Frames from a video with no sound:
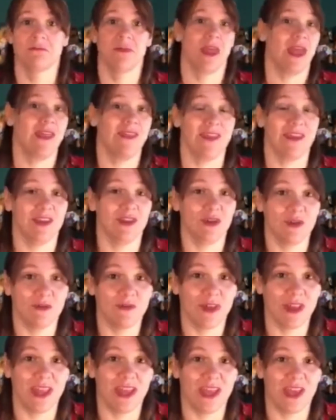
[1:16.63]
and then you don't
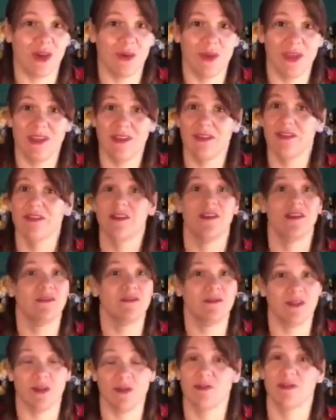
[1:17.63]
feel like going,
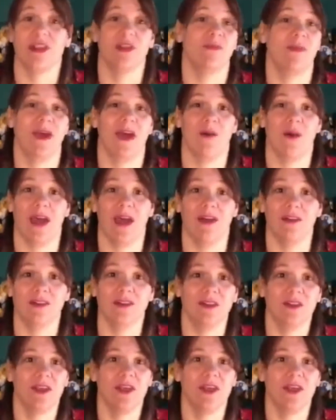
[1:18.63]
feel free to bow out.